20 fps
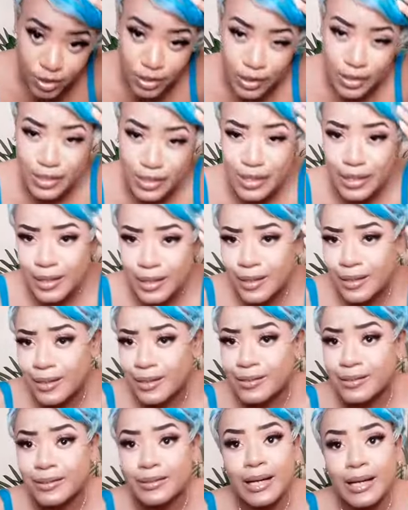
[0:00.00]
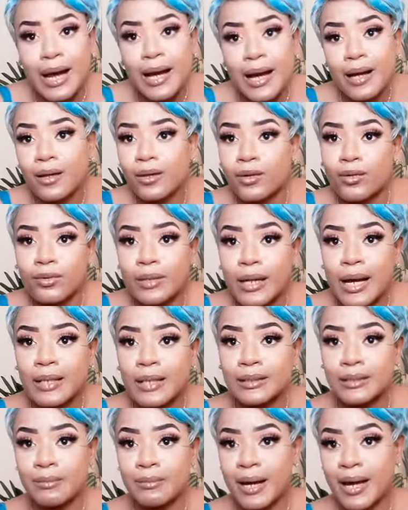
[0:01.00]
you can see, it is not glued down
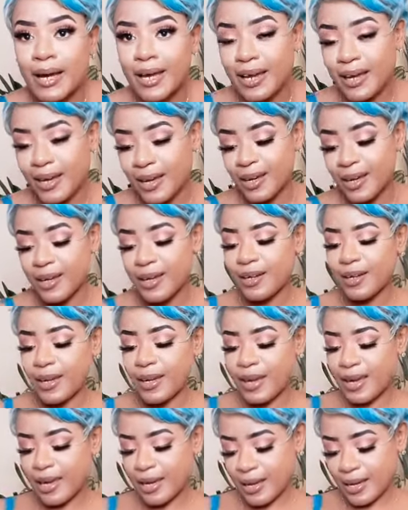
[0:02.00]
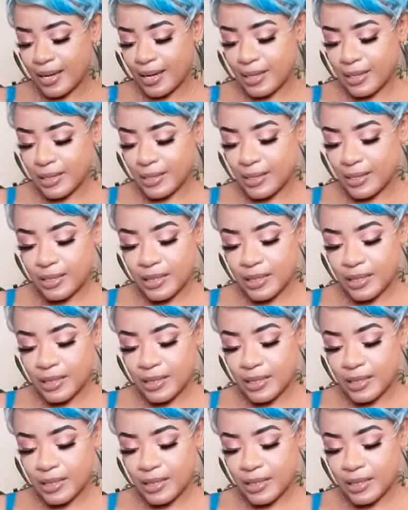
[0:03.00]
to my head, and